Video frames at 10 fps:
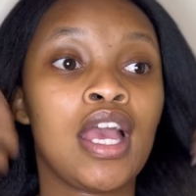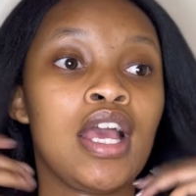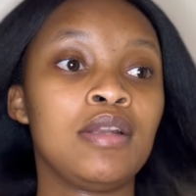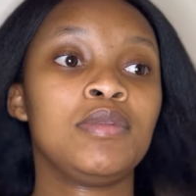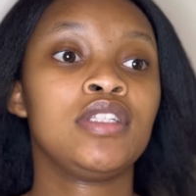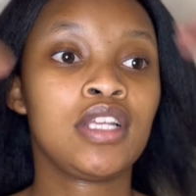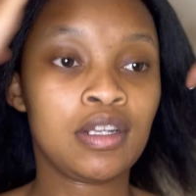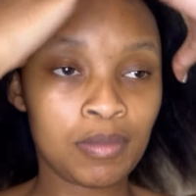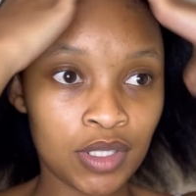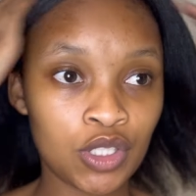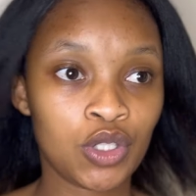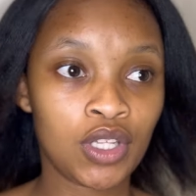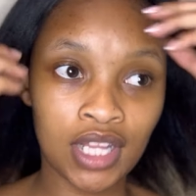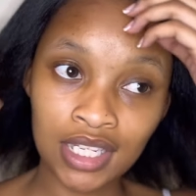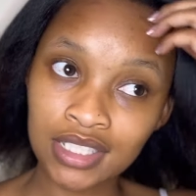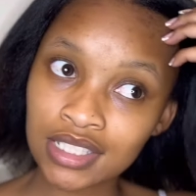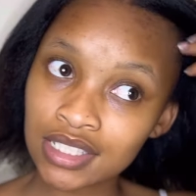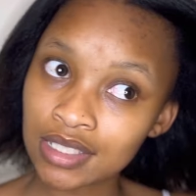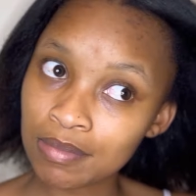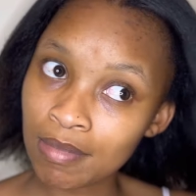and I'm just gonna make sure that
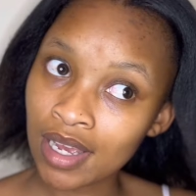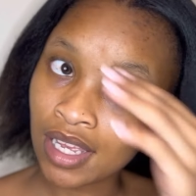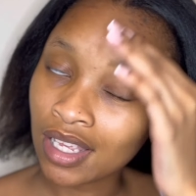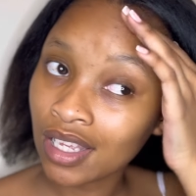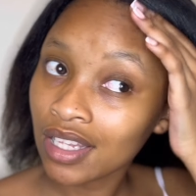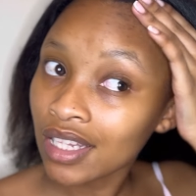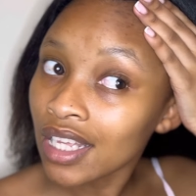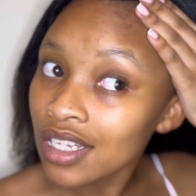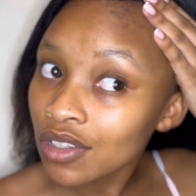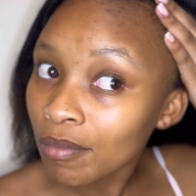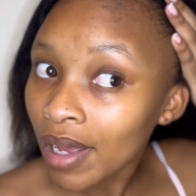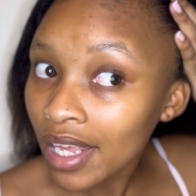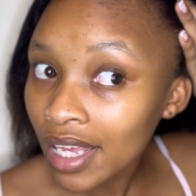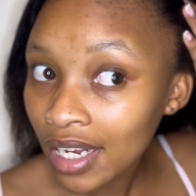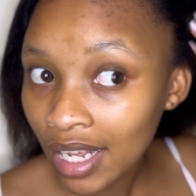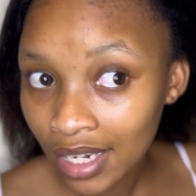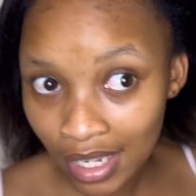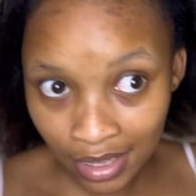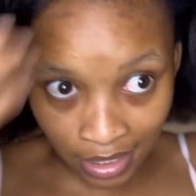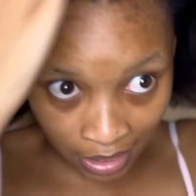my the hairs on my hairline
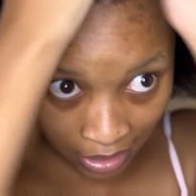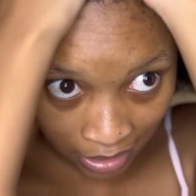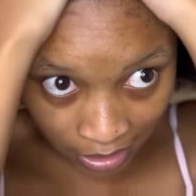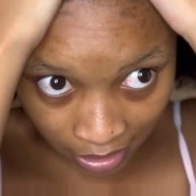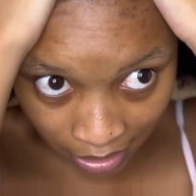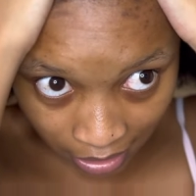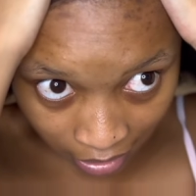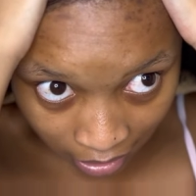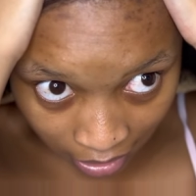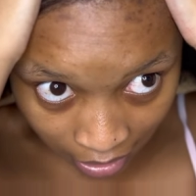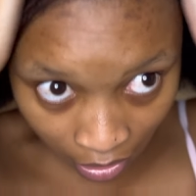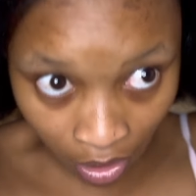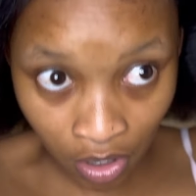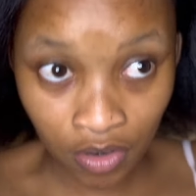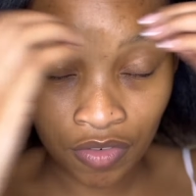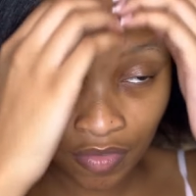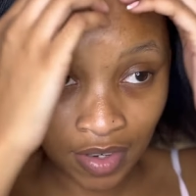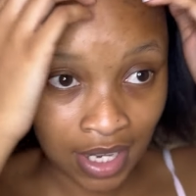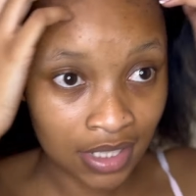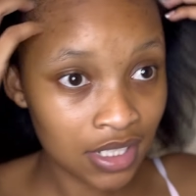and the hairs here are
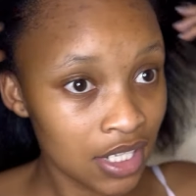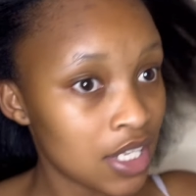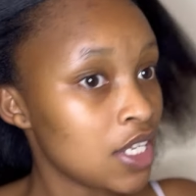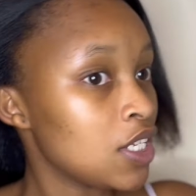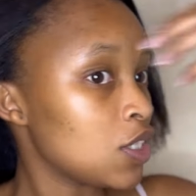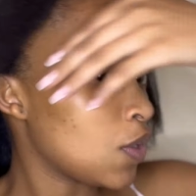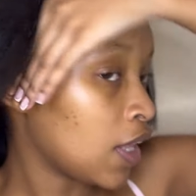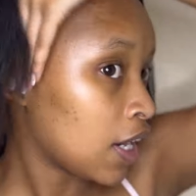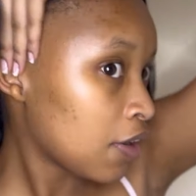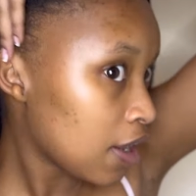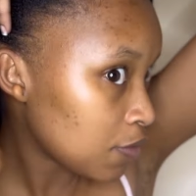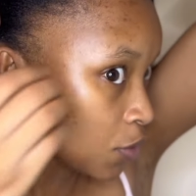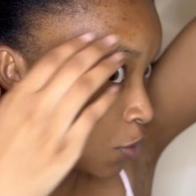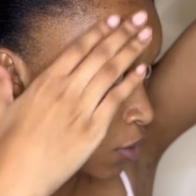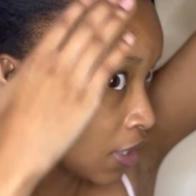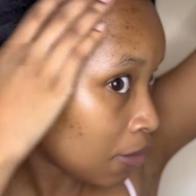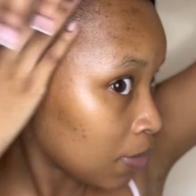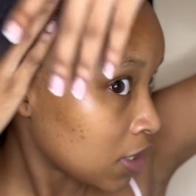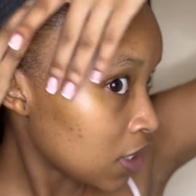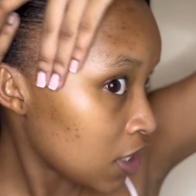flat so that I don't have to use that
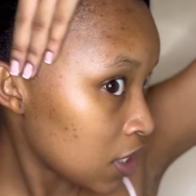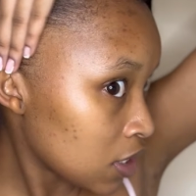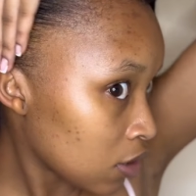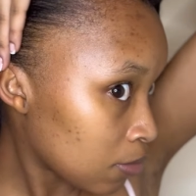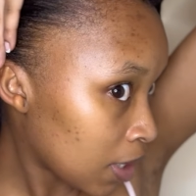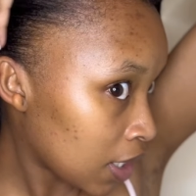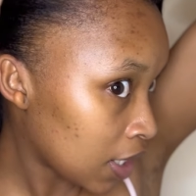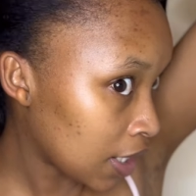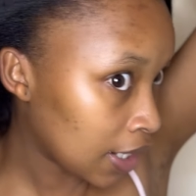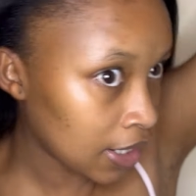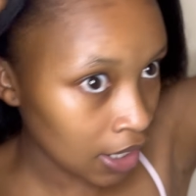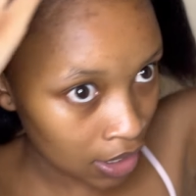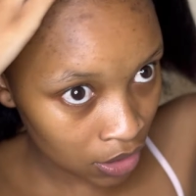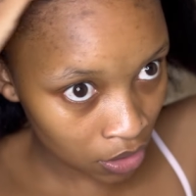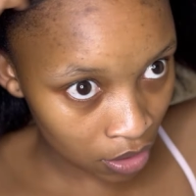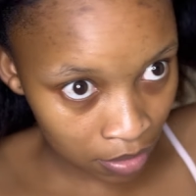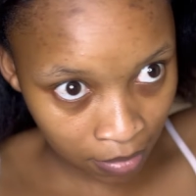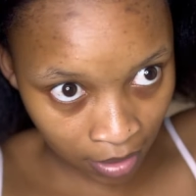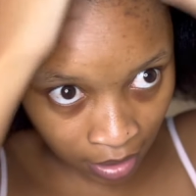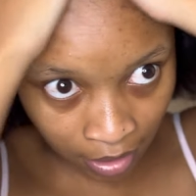much heat on my hairline and on
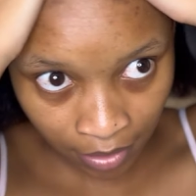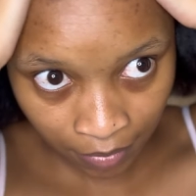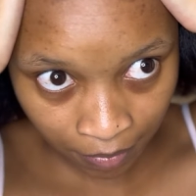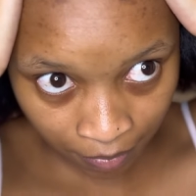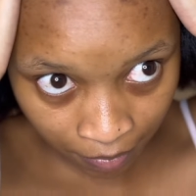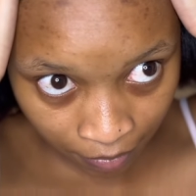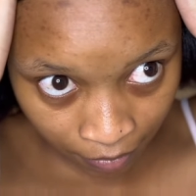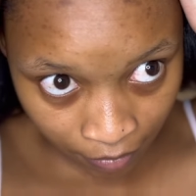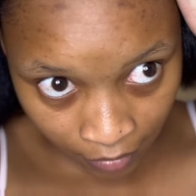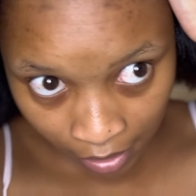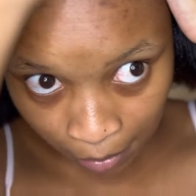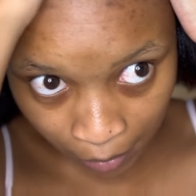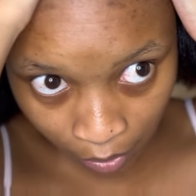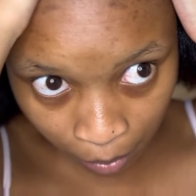my middle